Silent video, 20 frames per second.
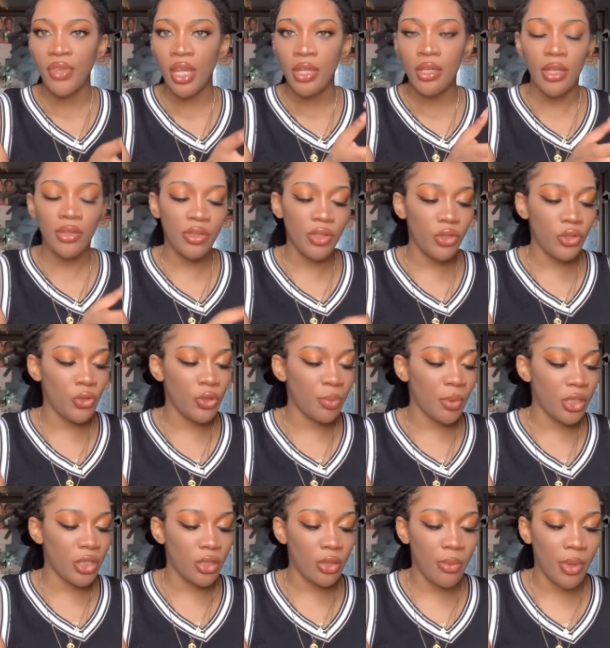Nothing too
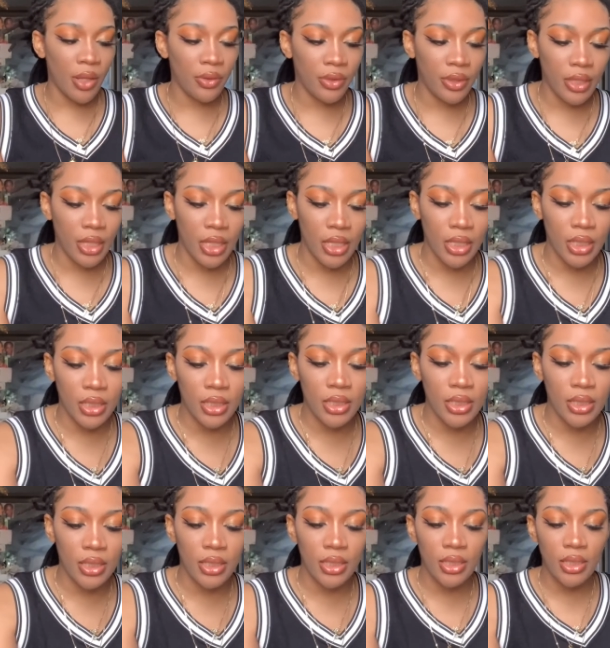special about
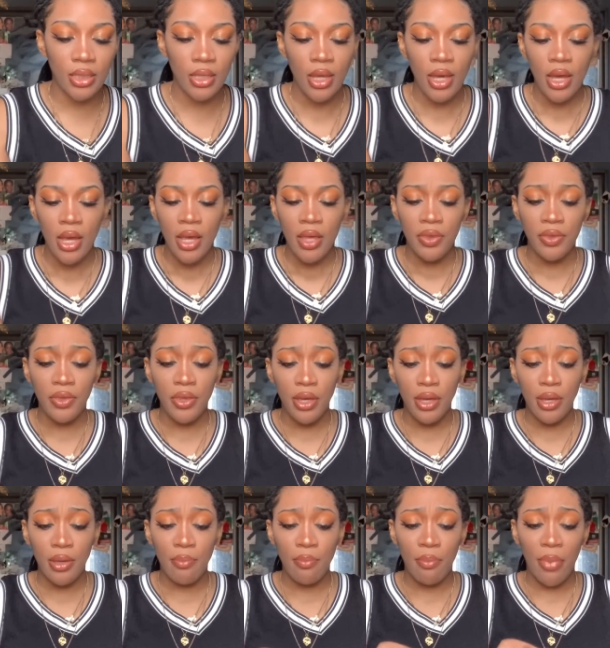this.
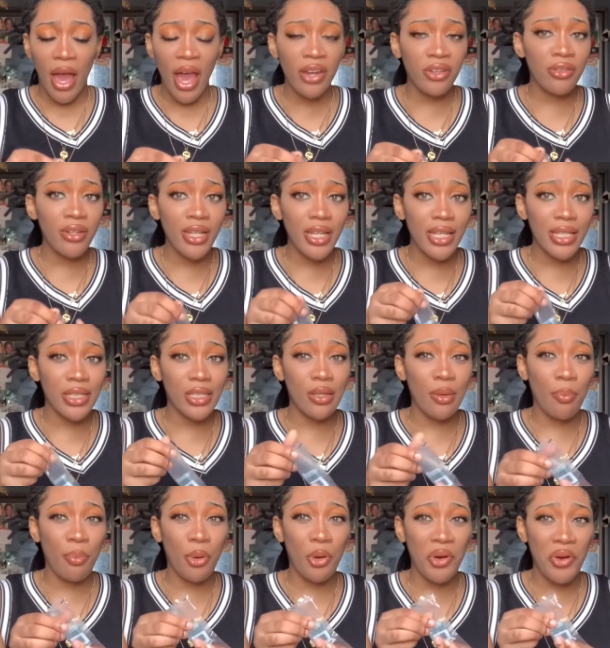The battery is
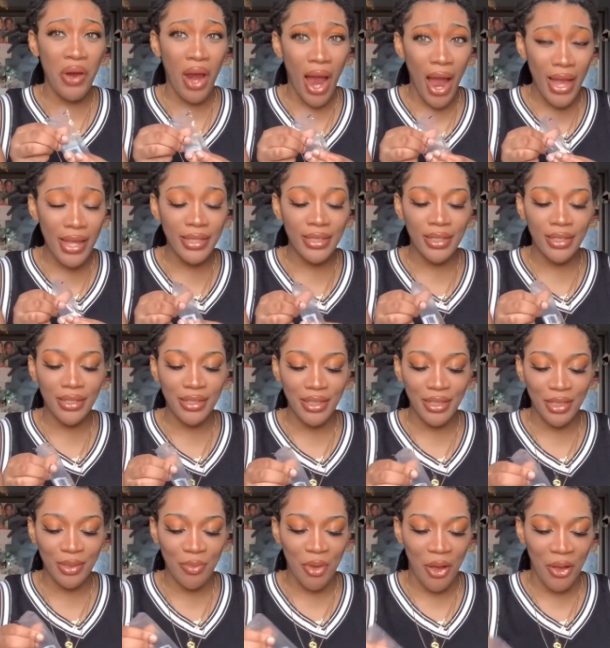surprisingly
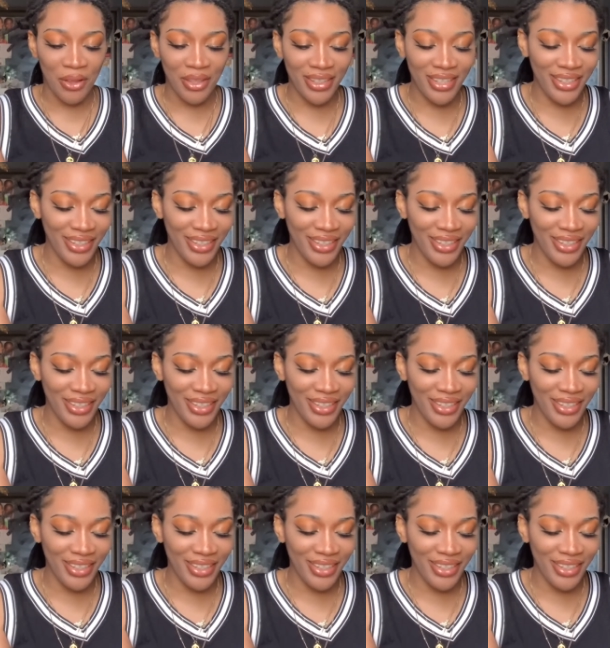small.